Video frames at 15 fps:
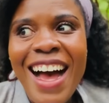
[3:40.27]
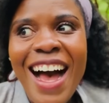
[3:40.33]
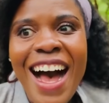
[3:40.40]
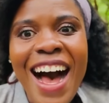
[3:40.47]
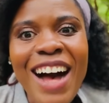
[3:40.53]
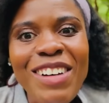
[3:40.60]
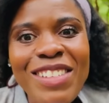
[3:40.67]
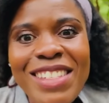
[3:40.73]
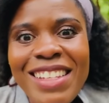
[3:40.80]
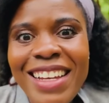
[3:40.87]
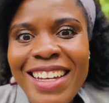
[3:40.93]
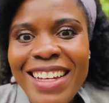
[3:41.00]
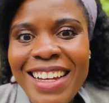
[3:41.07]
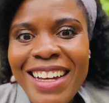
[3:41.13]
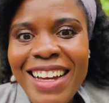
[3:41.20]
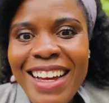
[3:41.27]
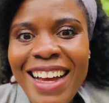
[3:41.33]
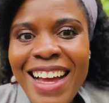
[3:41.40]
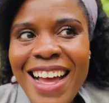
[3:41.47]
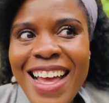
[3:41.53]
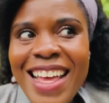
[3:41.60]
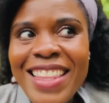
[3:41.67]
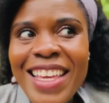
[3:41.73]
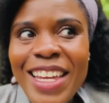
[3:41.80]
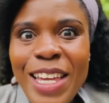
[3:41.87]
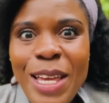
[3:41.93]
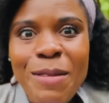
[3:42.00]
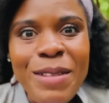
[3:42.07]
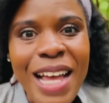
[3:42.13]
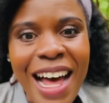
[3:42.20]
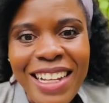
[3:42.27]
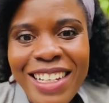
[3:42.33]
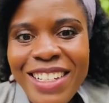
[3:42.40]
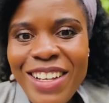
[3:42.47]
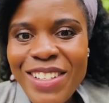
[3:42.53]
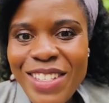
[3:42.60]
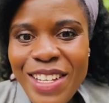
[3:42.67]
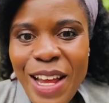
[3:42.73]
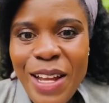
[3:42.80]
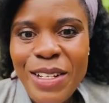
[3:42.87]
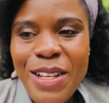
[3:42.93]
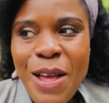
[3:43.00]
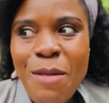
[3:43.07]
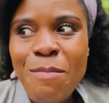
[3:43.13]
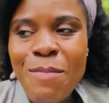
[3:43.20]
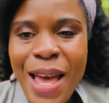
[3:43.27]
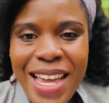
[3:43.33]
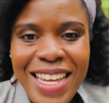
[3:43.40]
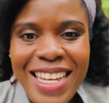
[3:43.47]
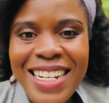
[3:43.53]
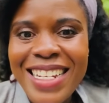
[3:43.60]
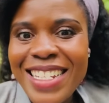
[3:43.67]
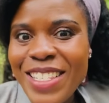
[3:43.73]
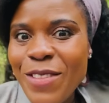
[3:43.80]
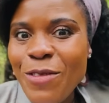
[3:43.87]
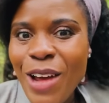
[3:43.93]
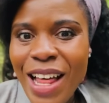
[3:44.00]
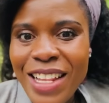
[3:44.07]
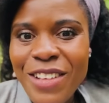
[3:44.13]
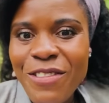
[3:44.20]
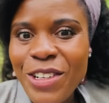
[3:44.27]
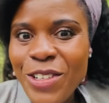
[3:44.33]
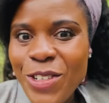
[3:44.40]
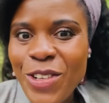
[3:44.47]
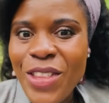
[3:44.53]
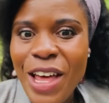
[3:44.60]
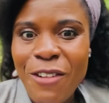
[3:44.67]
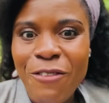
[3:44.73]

I was like, they keep telling us that Meghan is irrelevant to that